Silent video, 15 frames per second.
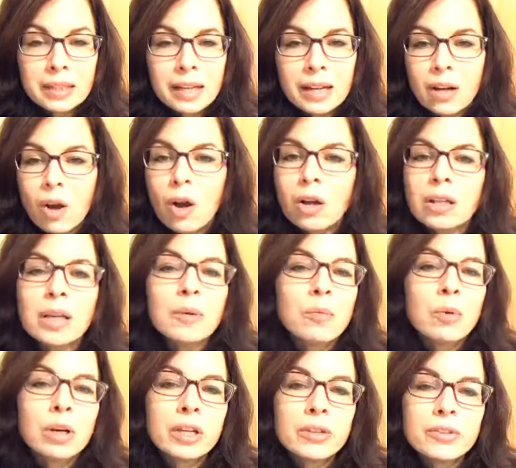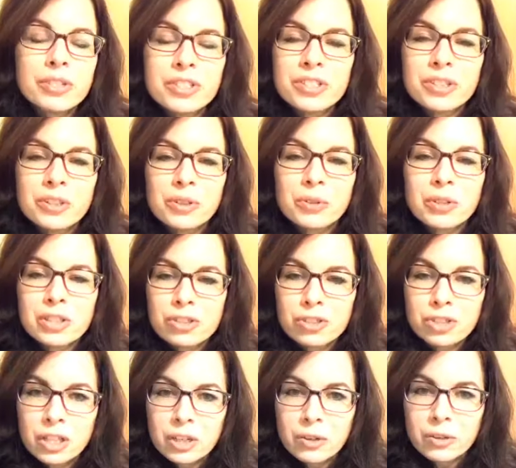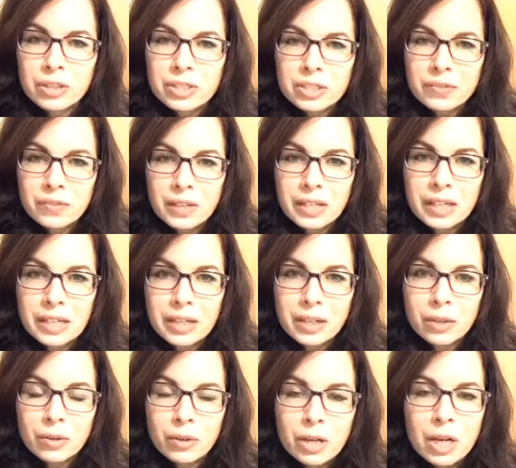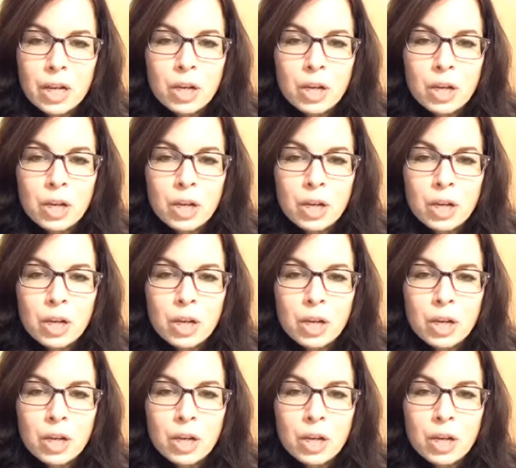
And all I want you to do is share this video.